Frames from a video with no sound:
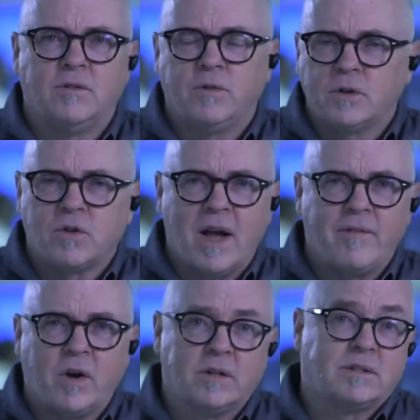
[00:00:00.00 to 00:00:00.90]
the foot
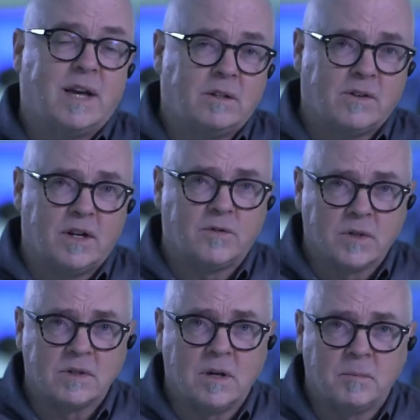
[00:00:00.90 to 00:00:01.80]
traffic on a soundstage, for
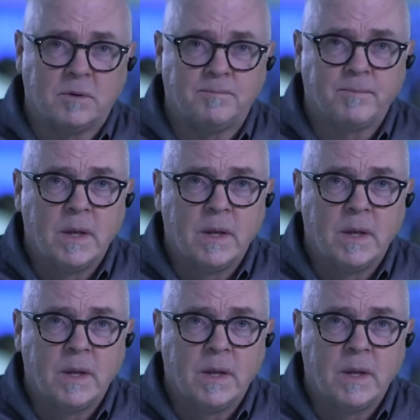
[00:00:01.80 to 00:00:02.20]
example?